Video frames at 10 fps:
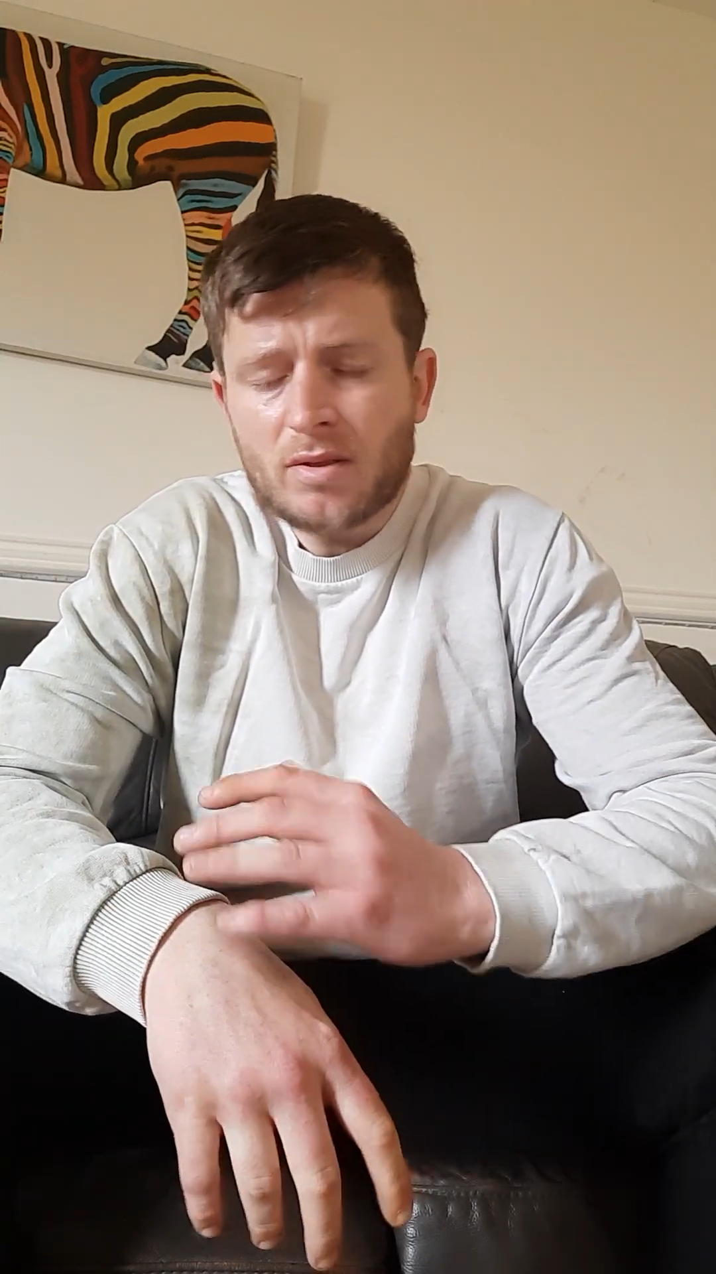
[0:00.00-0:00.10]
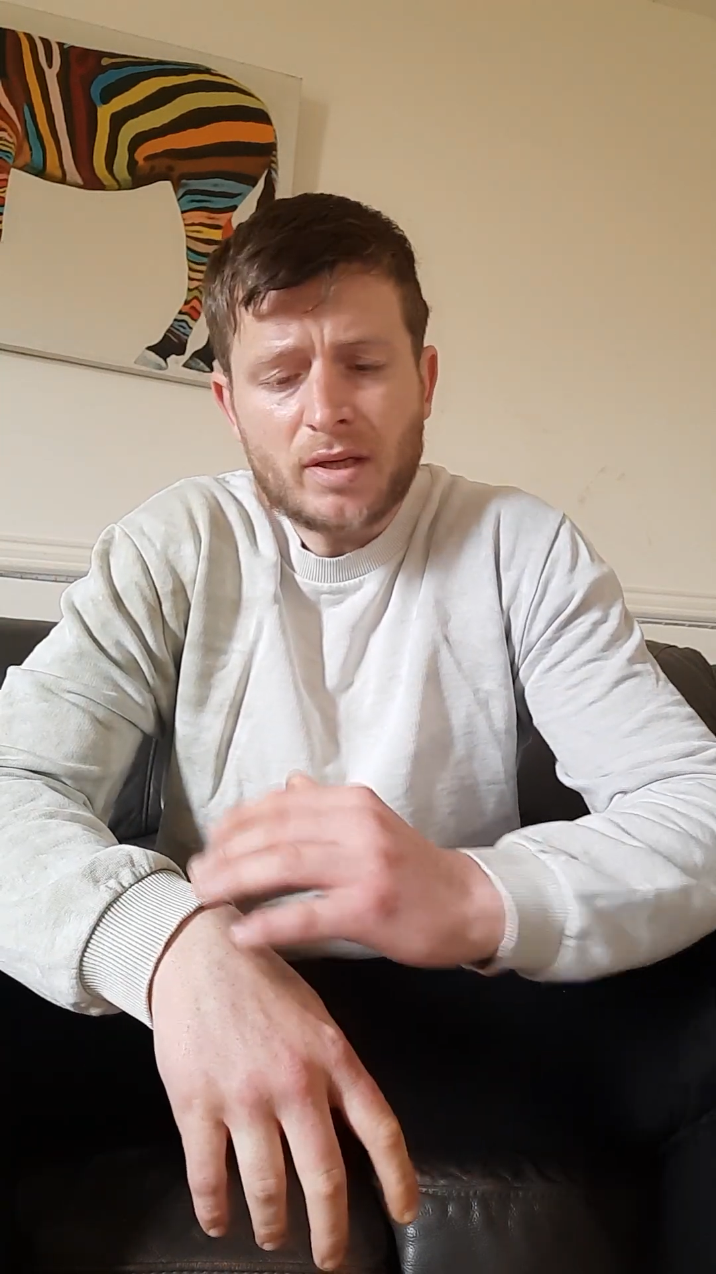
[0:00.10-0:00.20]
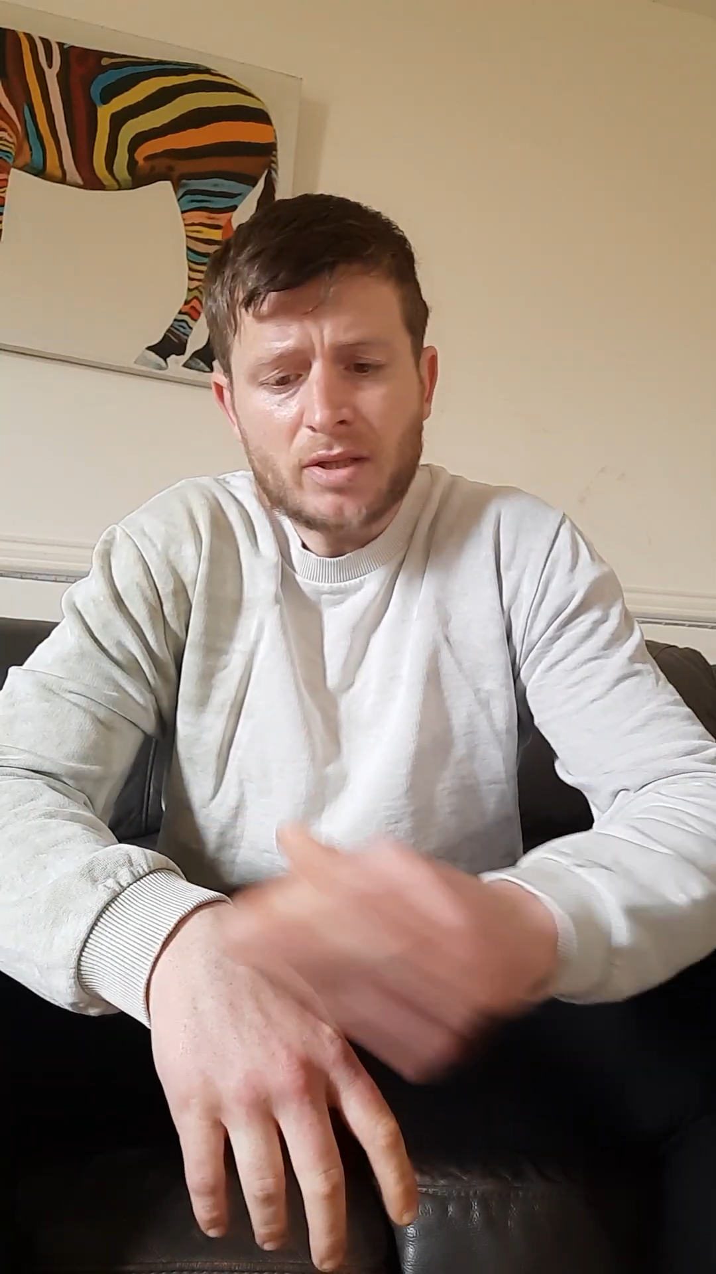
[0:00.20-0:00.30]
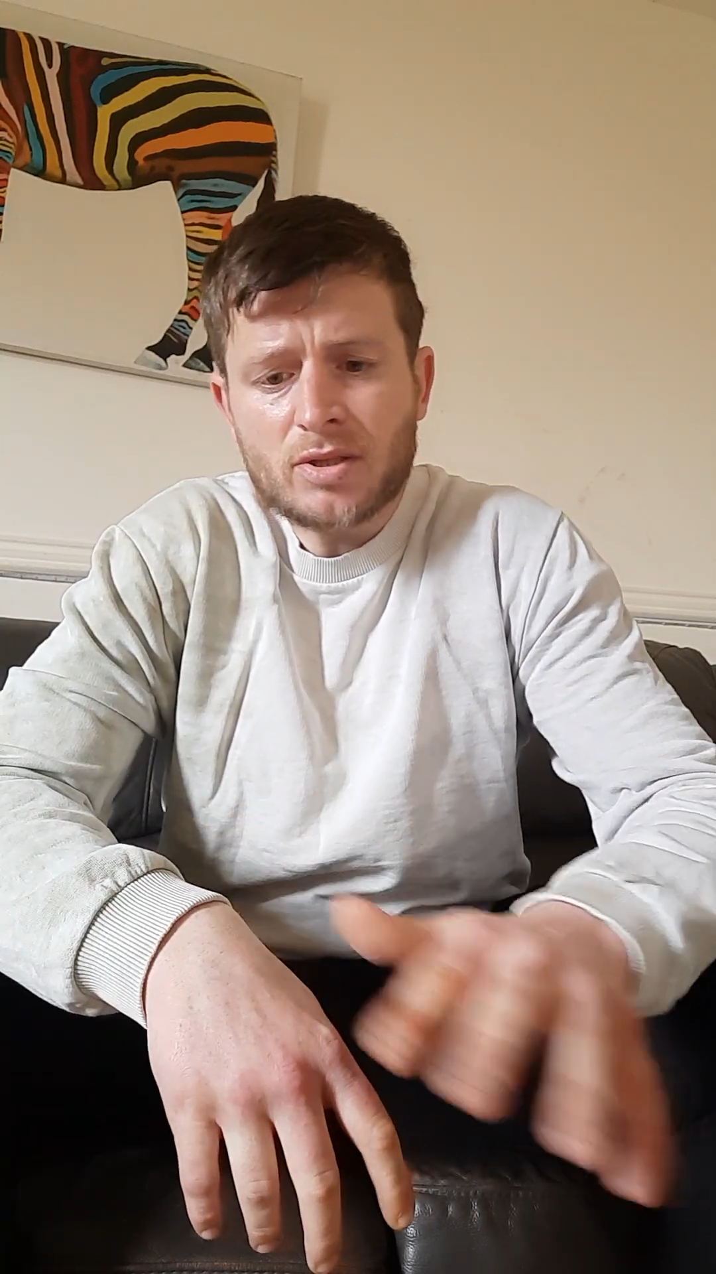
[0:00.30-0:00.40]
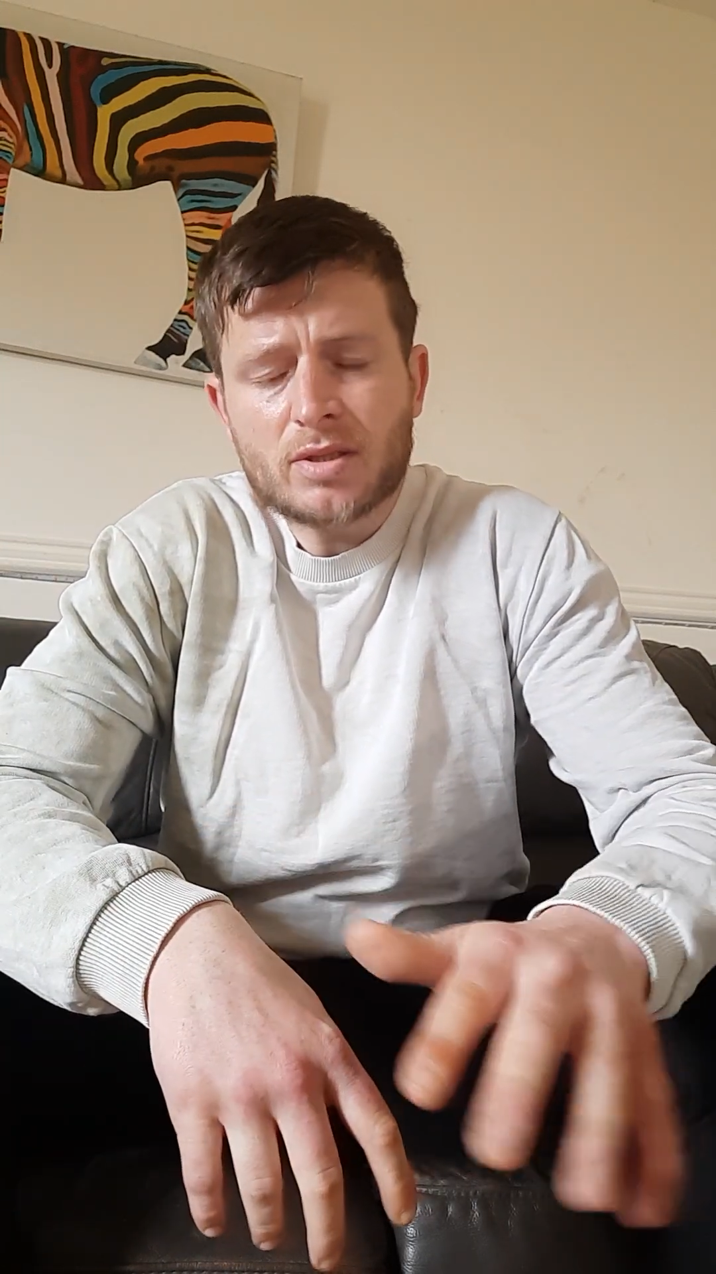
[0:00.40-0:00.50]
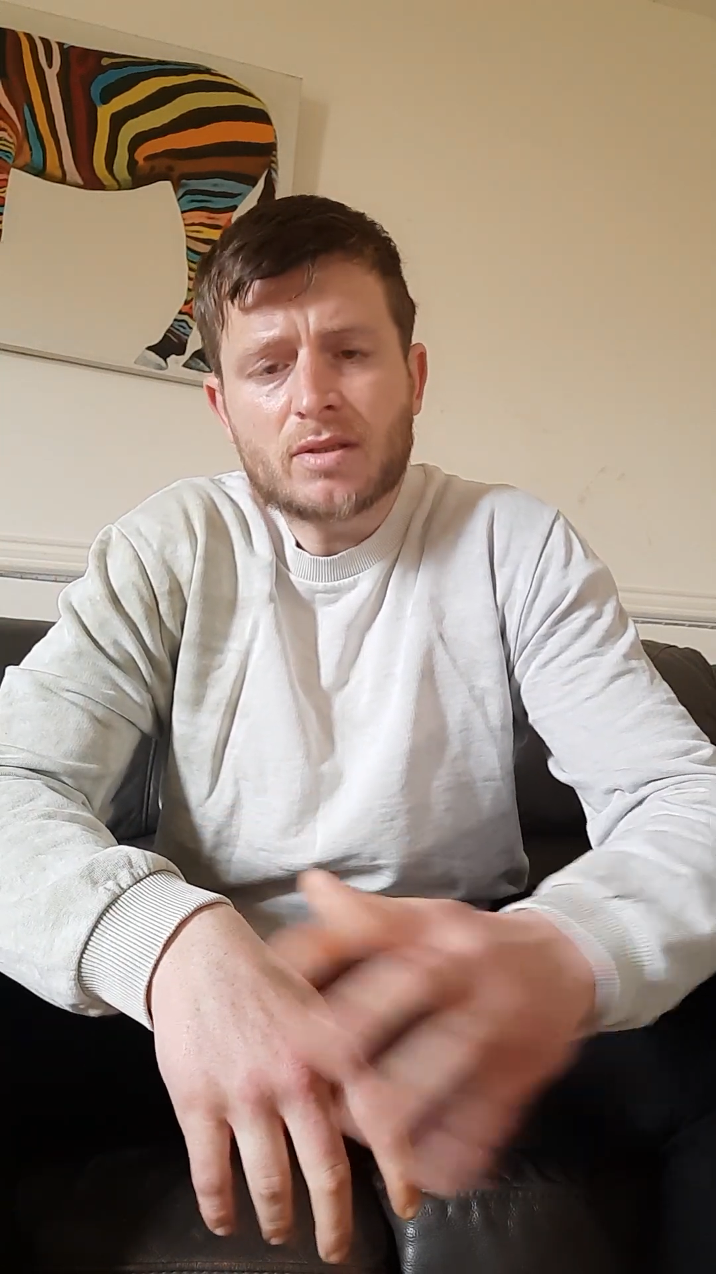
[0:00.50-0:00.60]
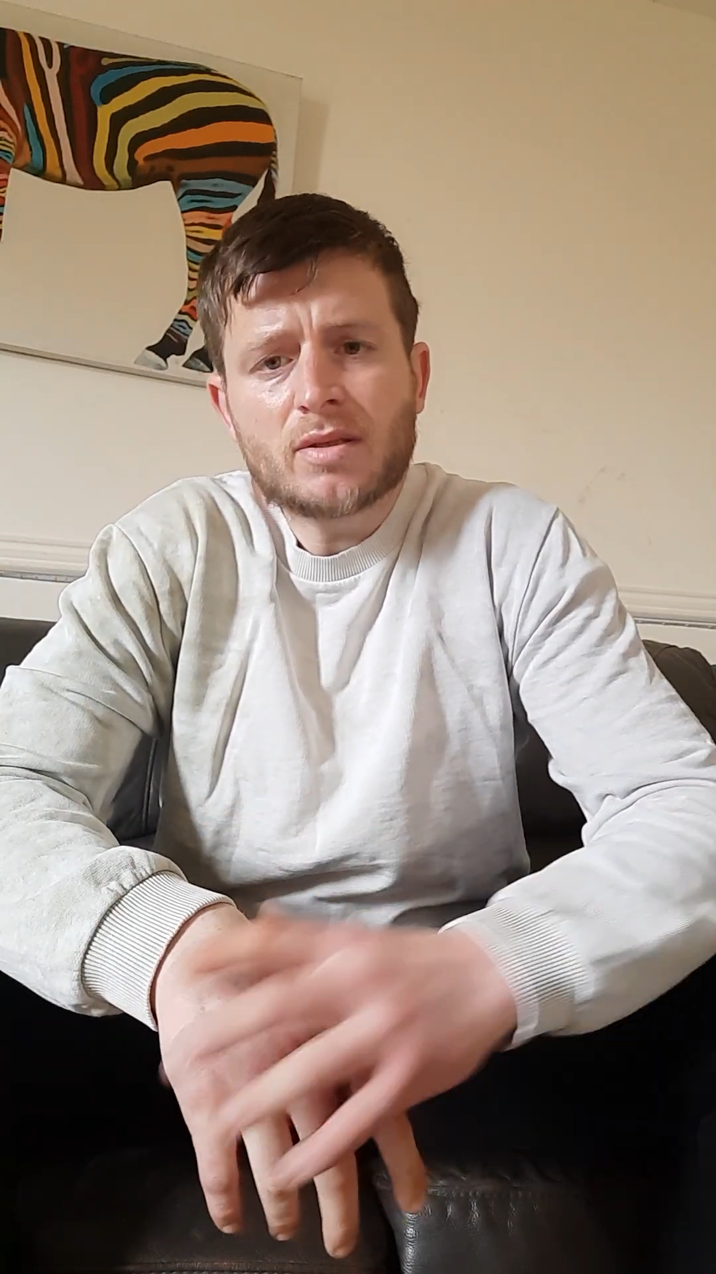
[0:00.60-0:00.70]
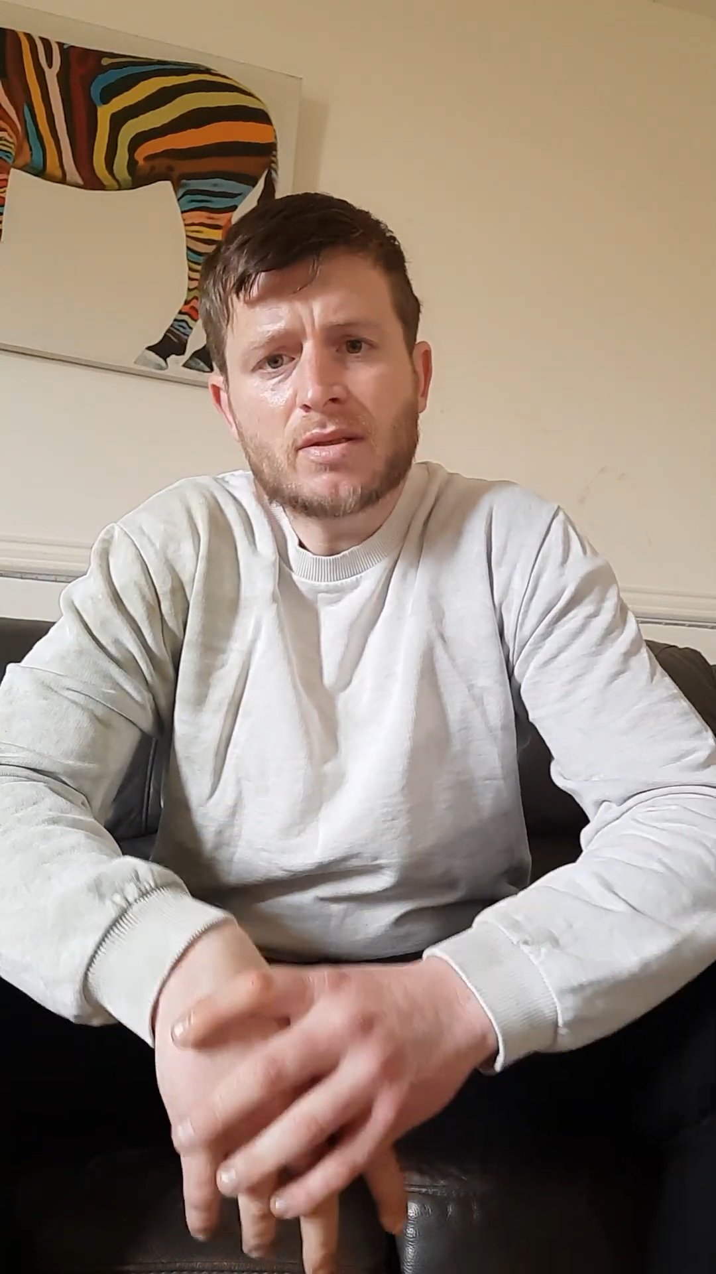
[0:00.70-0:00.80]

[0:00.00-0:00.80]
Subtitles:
let it just